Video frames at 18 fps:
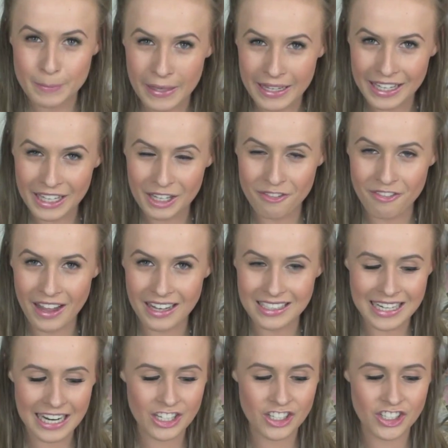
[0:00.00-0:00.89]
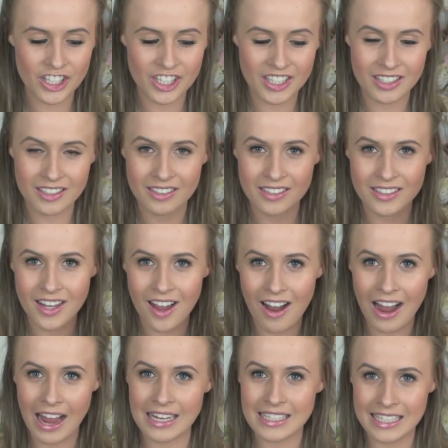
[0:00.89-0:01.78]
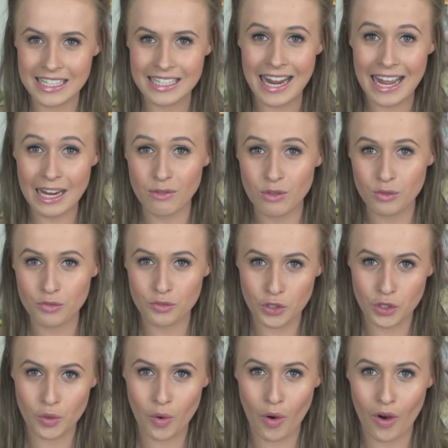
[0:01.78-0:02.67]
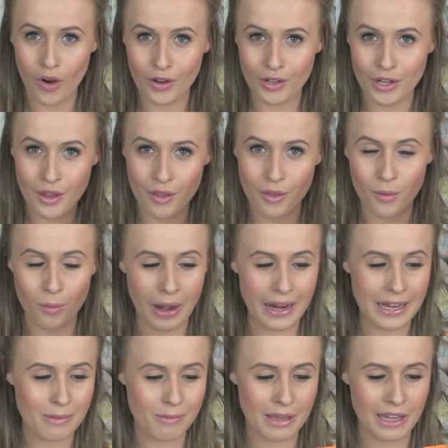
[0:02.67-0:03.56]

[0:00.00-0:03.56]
Speaking of foundations, I did a review on the Wake